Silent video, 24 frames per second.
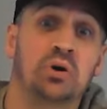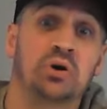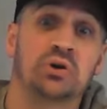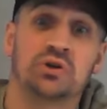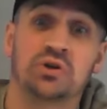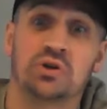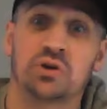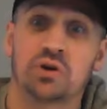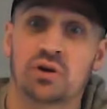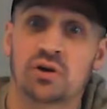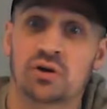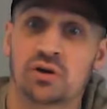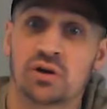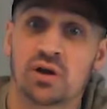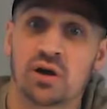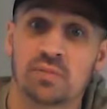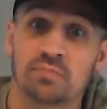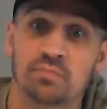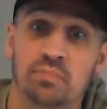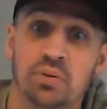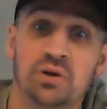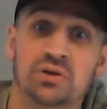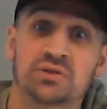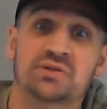and
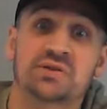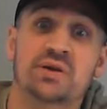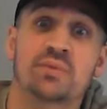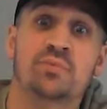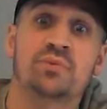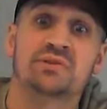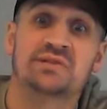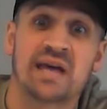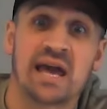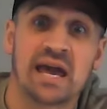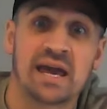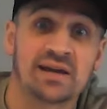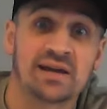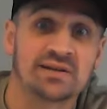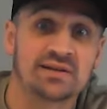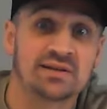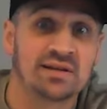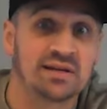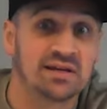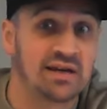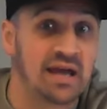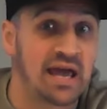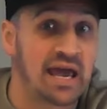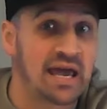put someone's
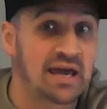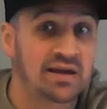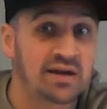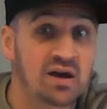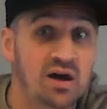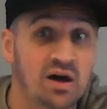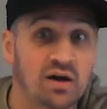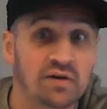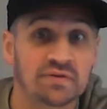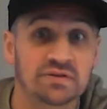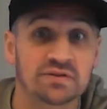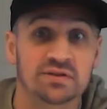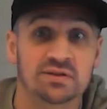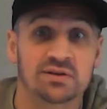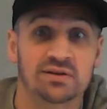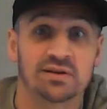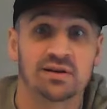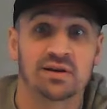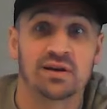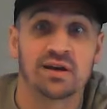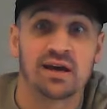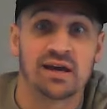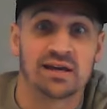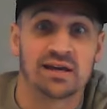hand in handcuffs